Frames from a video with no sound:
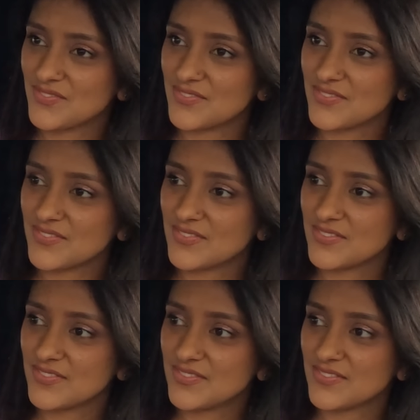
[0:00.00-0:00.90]

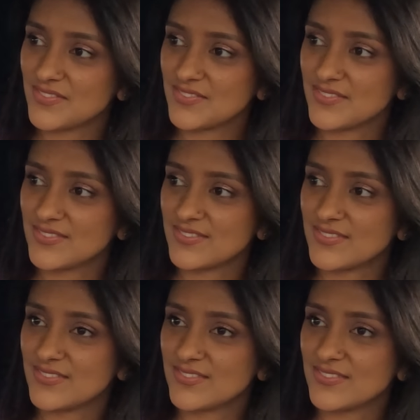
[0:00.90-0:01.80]

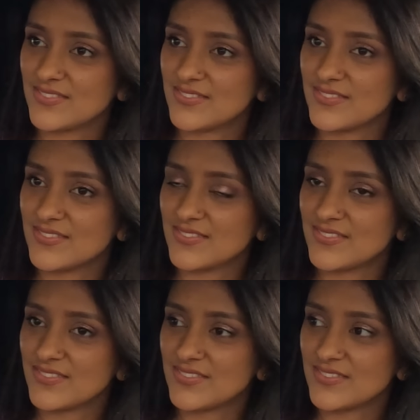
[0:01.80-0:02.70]

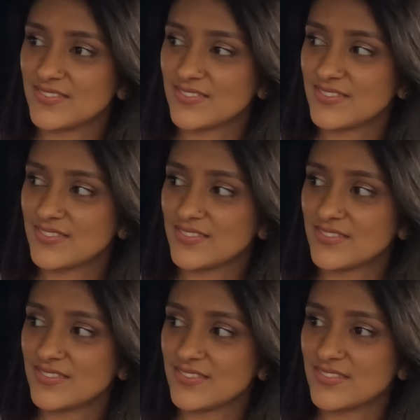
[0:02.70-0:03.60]

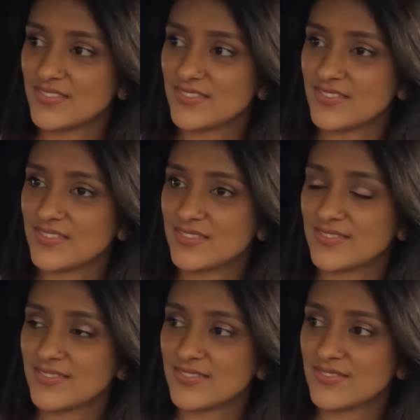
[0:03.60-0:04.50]

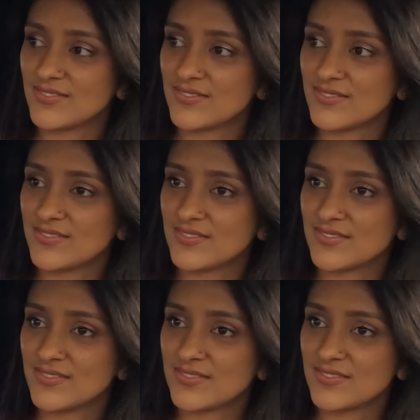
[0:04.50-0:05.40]

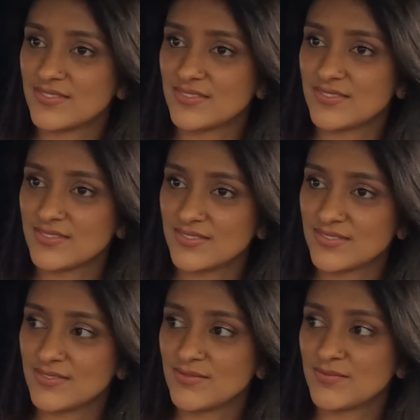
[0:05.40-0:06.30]

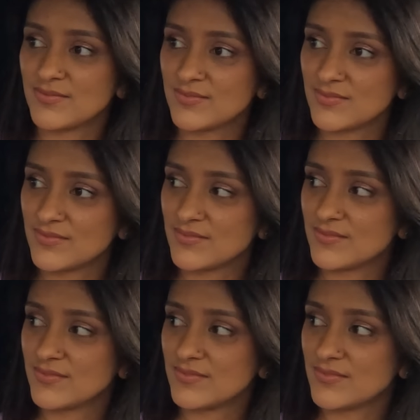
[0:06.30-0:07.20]

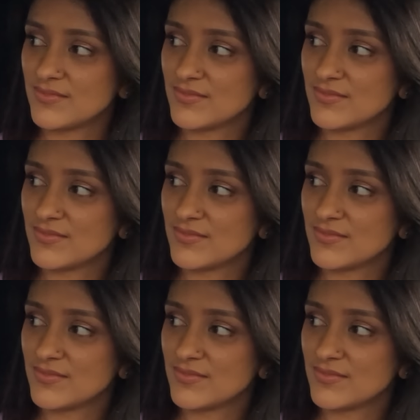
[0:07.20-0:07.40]
No words are spoken by the person on screen.